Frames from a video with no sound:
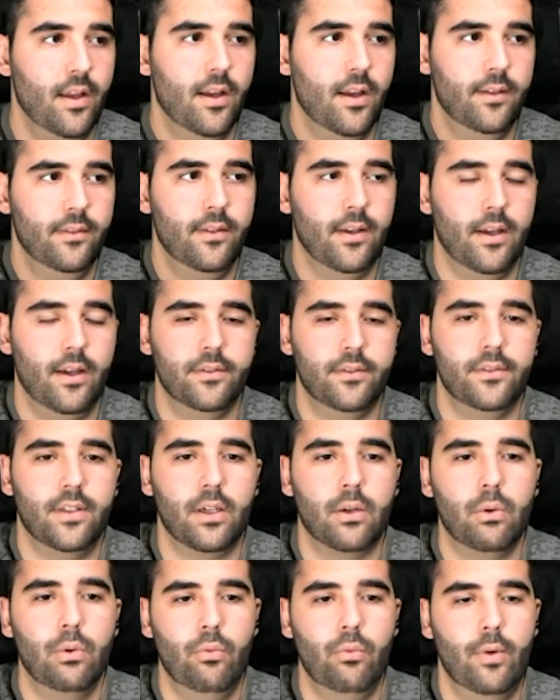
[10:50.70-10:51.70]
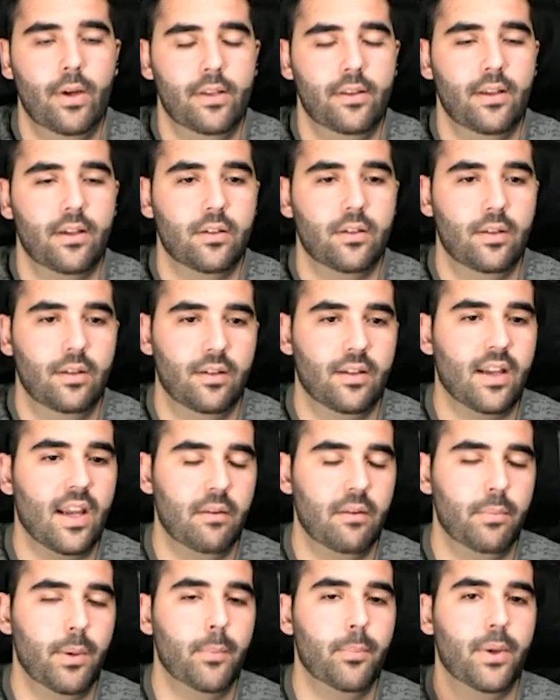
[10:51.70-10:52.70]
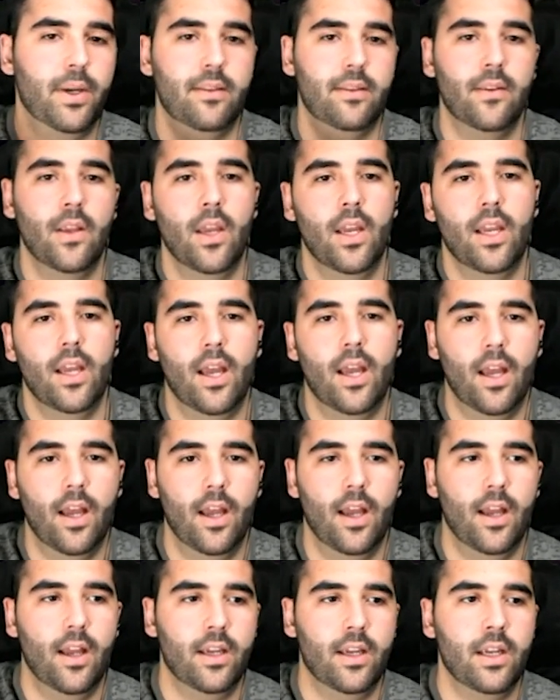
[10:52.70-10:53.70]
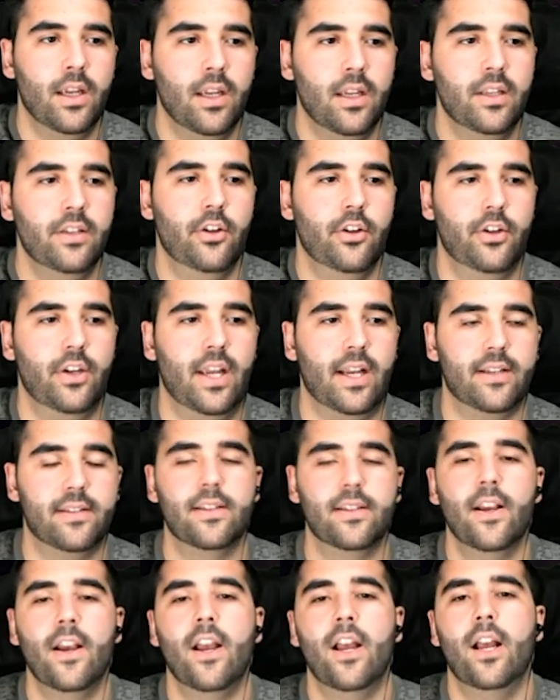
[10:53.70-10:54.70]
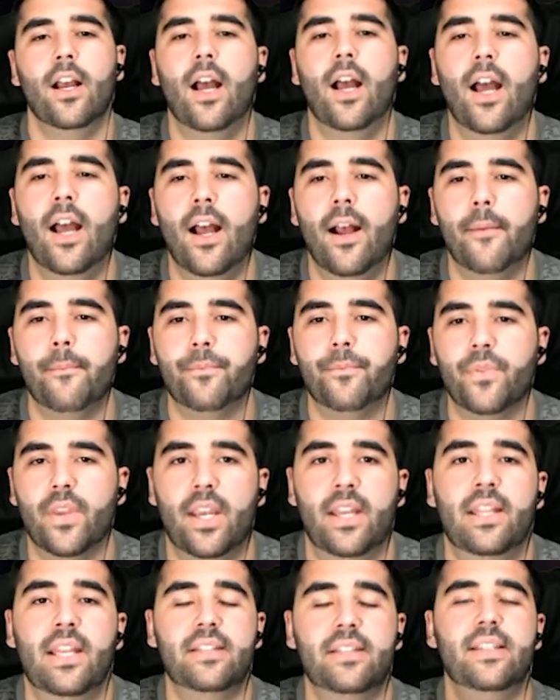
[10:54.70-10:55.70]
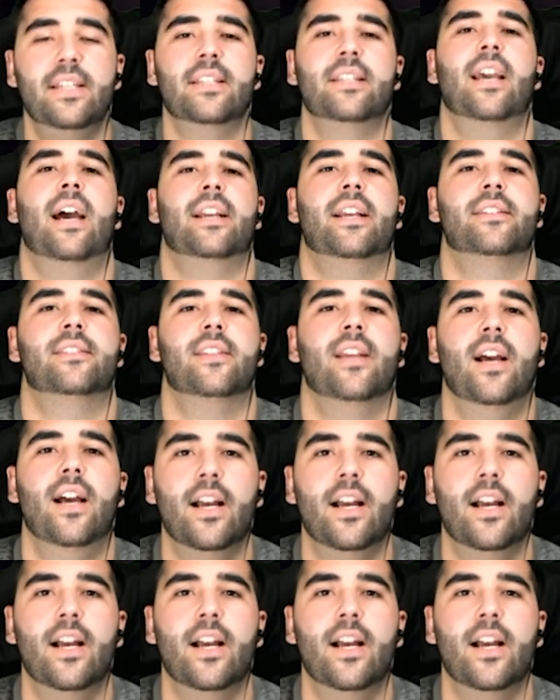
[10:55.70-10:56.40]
good one that can be played in your decks. And that's it, guys.